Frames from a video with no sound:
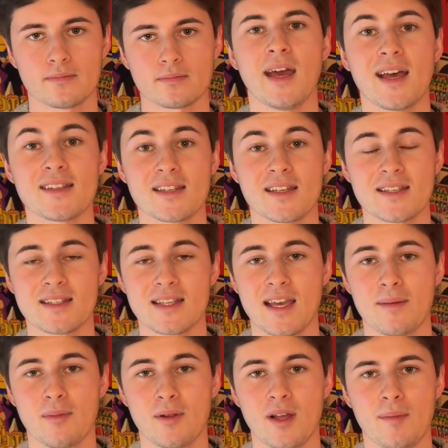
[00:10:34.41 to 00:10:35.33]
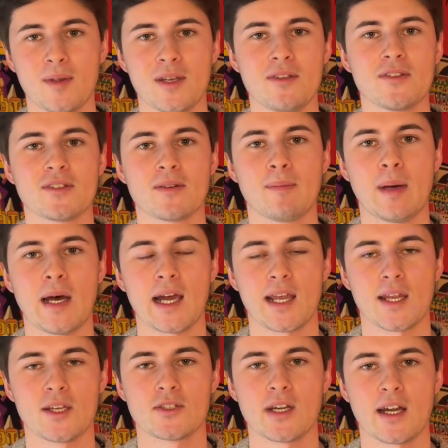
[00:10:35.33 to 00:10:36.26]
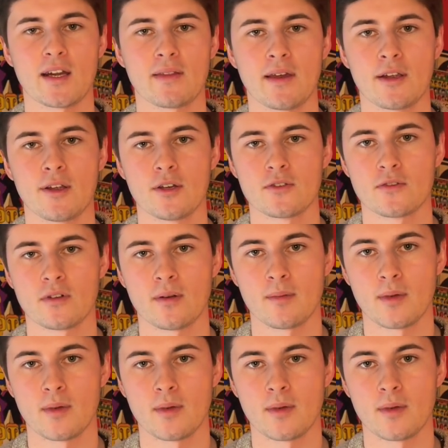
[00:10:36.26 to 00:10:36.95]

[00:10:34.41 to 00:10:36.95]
As an example, I'm going to use a backing track that goes from